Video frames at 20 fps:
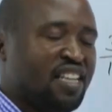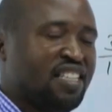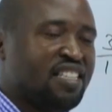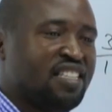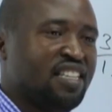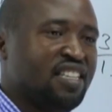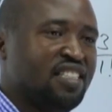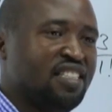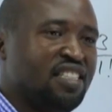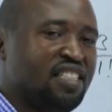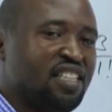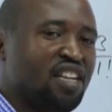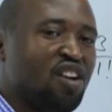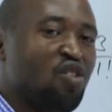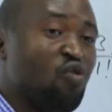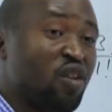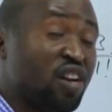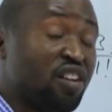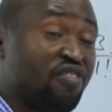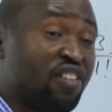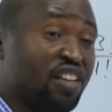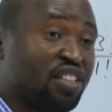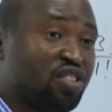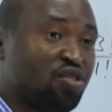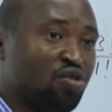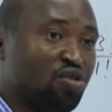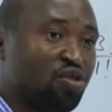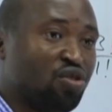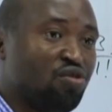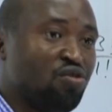I said 1
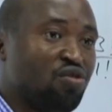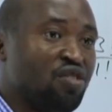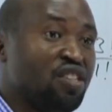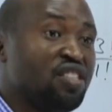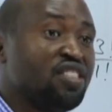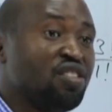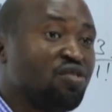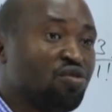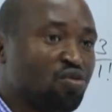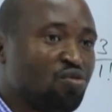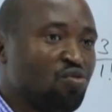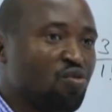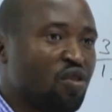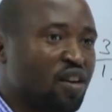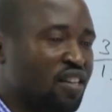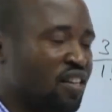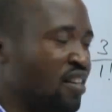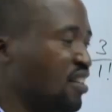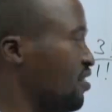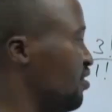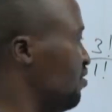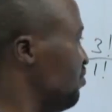factorial is equal to 1.